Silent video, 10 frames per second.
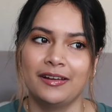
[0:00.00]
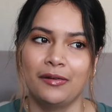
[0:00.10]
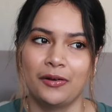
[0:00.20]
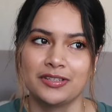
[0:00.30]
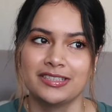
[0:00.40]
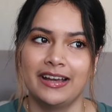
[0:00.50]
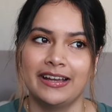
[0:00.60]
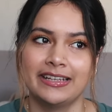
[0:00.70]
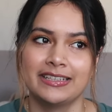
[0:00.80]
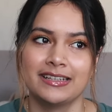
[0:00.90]

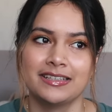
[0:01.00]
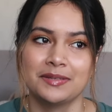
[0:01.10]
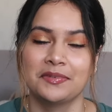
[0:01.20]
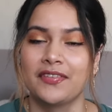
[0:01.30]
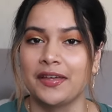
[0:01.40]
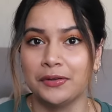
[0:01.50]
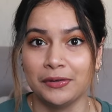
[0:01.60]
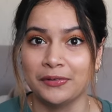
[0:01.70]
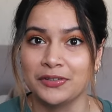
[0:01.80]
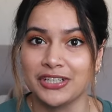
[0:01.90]
alongside some of their new
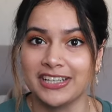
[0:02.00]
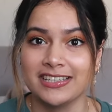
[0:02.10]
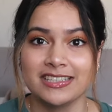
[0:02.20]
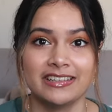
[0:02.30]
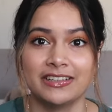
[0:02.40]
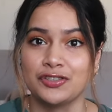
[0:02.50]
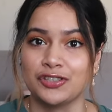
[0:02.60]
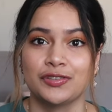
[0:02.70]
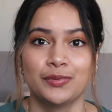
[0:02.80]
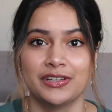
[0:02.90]
launches, and I
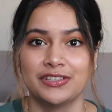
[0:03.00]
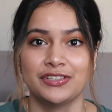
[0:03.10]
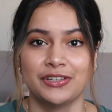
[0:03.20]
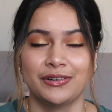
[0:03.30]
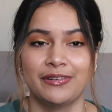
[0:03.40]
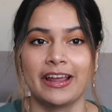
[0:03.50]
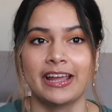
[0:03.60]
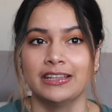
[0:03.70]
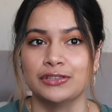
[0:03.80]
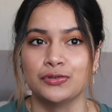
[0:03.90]
just wanted to do like
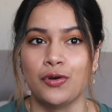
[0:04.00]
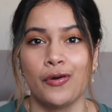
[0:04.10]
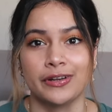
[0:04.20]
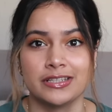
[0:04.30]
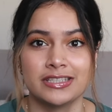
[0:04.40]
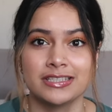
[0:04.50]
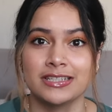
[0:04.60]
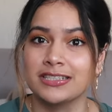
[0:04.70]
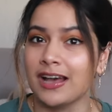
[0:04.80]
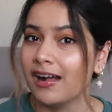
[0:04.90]
a little honest
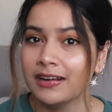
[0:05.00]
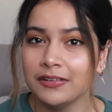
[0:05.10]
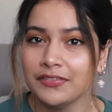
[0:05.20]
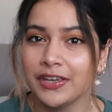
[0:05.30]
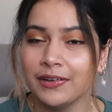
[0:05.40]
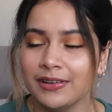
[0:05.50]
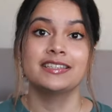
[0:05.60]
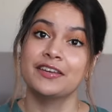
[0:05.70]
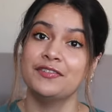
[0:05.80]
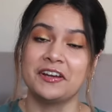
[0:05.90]
TALA review.
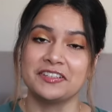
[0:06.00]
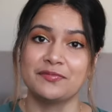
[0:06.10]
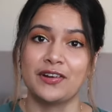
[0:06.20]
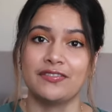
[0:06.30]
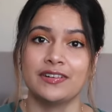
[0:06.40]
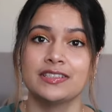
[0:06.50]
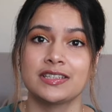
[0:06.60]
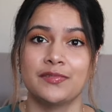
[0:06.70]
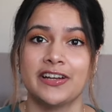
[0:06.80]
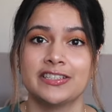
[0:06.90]
To give you guys some
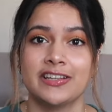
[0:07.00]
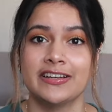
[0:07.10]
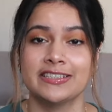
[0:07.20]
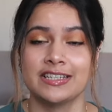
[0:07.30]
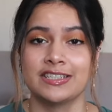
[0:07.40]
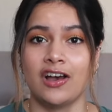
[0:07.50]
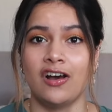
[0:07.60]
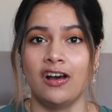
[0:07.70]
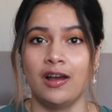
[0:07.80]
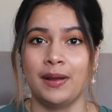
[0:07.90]
reference, my sizes
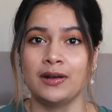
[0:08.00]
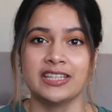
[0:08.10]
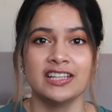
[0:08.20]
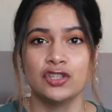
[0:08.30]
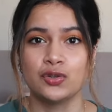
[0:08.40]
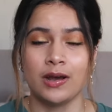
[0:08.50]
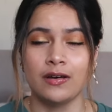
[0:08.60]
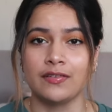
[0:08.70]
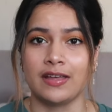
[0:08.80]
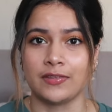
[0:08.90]
are about 10 to
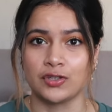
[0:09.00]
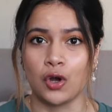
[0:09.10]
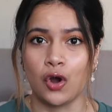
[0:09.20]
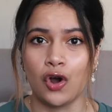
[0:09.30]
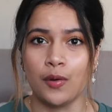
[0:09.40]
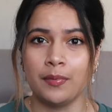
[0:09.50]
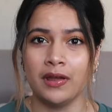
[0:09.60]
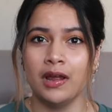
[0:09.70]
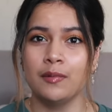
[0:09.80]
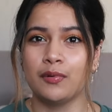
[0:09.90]
12 at the top,
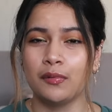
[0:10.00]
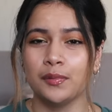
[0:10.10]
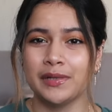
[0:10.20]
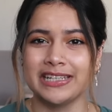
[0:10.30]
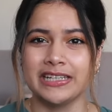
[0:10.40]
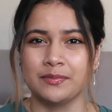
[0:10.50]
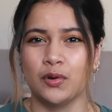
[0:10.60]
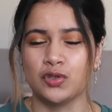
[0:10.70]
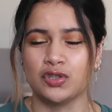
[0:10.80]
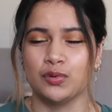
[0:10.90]
probably leaning
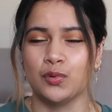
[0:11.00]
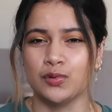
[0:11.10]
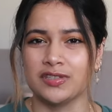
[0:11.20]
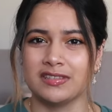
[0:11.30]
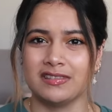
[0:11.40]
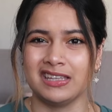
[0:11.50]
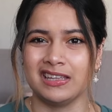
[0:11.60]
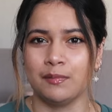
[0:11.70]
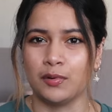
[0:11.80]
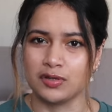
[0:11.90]
more towards
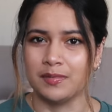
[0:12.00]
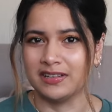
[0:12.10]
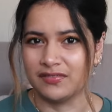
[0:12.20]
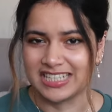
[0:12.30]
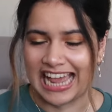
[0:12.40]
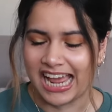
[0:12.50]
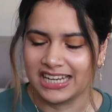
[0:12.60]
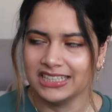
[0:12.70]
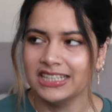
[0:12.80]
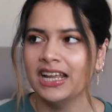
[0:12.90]
the bottom end of a
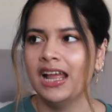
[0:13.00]
10.